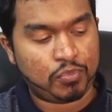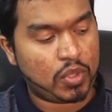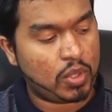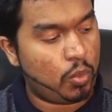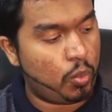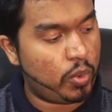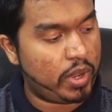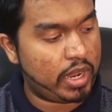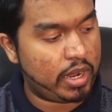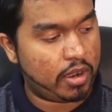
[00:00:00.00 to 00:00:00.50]

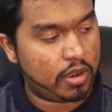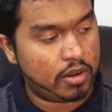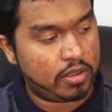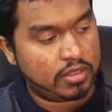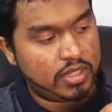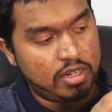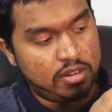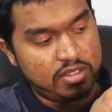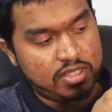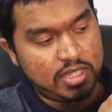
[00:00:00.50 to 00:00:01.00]
where
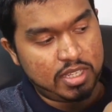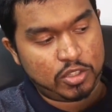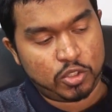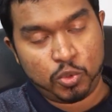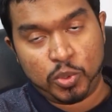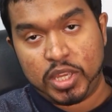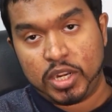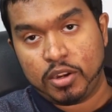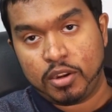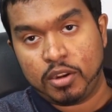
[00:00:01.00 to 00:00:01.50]
there is a
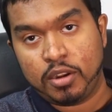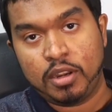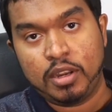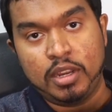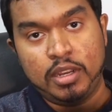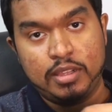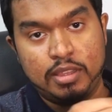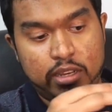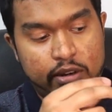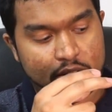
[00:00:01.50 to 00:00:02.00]
tweeter,
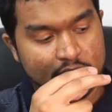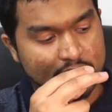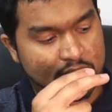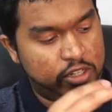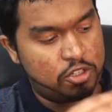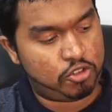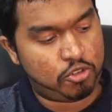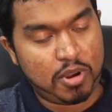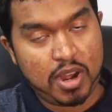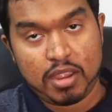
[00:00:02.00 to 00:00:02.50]
there is a
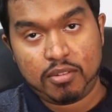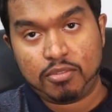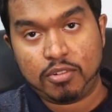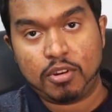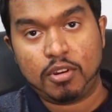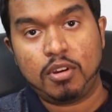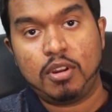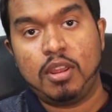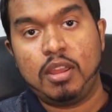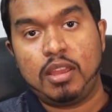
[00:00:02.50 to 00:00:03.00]

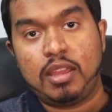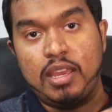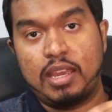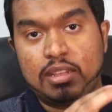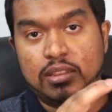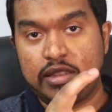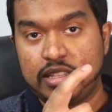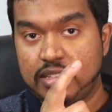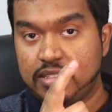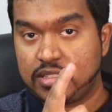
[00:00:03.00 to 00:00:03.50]
driver,
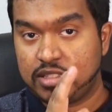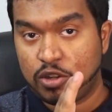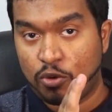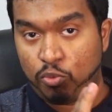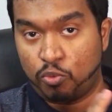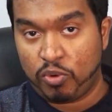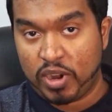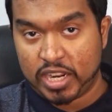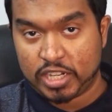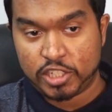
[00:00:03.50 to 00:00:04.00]
and this
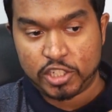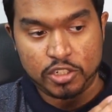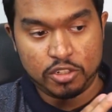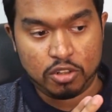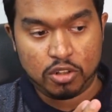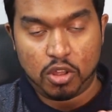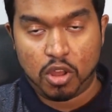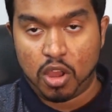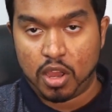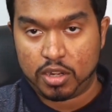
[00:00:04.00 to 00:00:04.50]

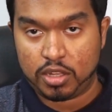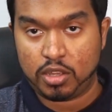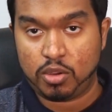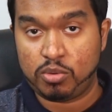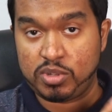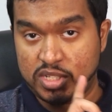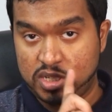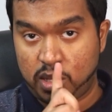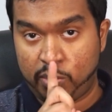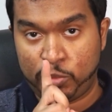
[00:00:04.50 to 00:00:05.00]
directional audio
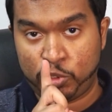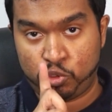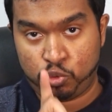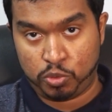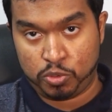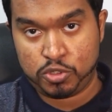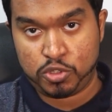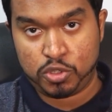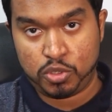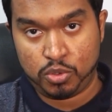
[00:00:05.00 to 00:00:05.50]
is coming
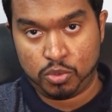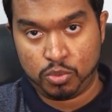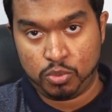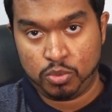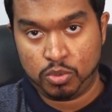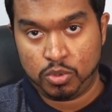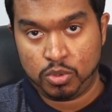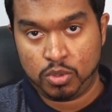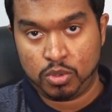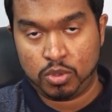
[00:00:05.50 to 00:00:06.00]
towards you,
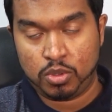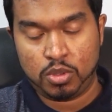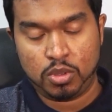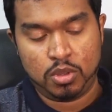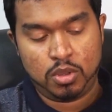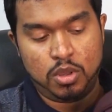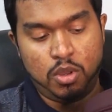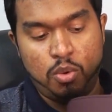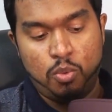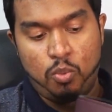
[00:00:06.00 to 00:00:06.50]

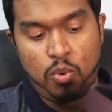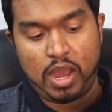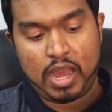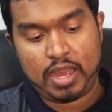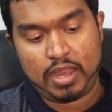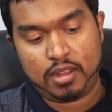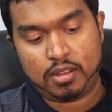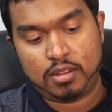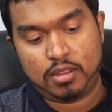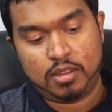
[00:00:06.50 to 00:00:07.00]

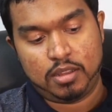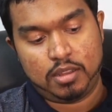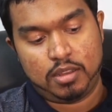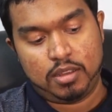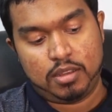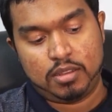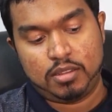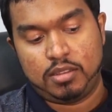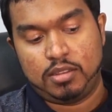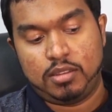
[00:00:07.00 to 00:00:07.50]
while
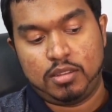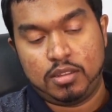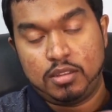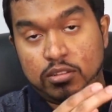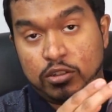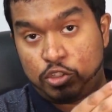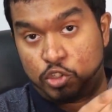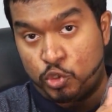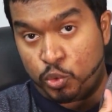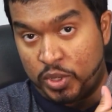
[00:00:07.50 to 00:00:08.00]

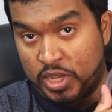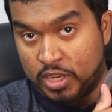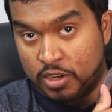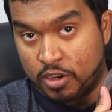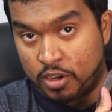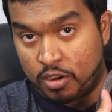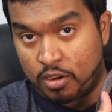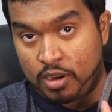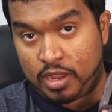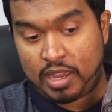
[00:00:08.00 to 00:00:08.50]
the
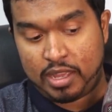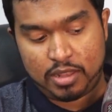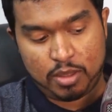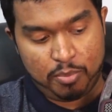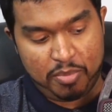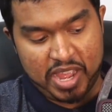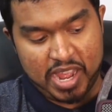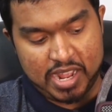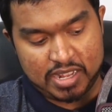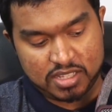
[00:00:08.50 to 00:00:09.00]
tweeter and the
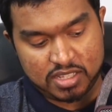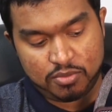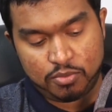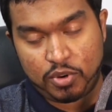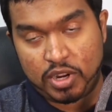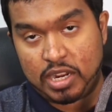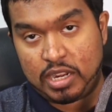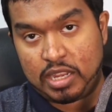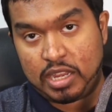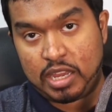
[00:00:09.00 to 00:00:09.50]
passive
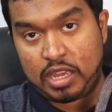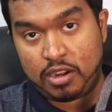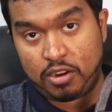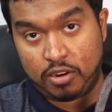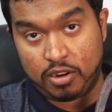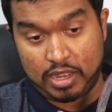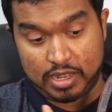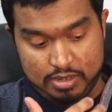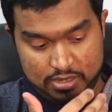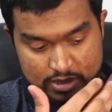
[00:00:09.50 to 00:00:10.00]

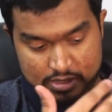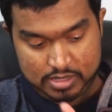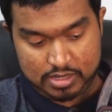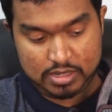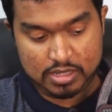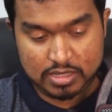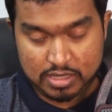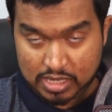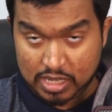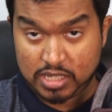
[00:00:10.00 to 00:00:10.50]
radiator, at least in
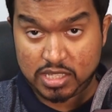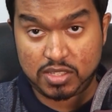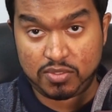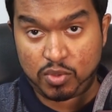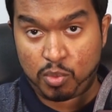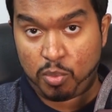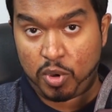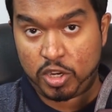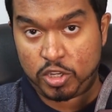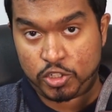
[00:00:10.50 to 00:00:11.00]
this case of
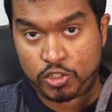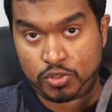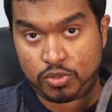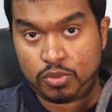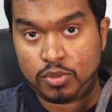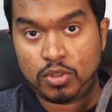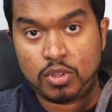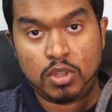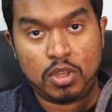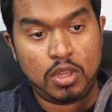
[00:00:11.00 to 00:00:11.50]
the
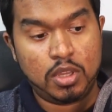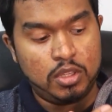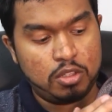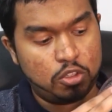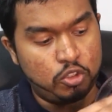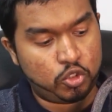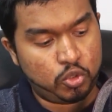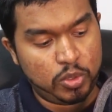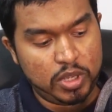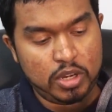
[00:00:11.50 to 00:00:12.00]
Marshall, the
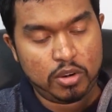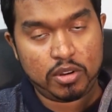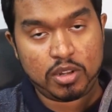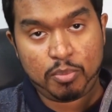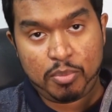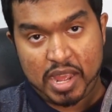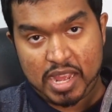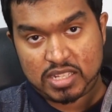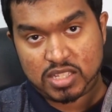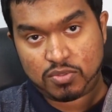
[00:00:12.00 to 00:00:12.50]
tweeter and the
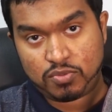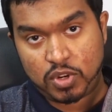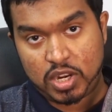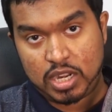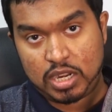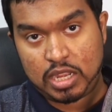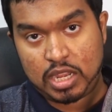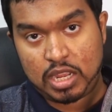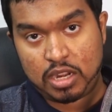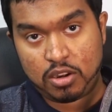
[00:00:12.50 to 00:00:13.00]
passive
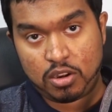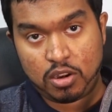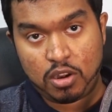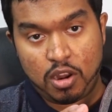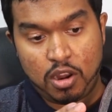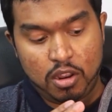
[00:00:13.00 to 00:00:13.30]
radiator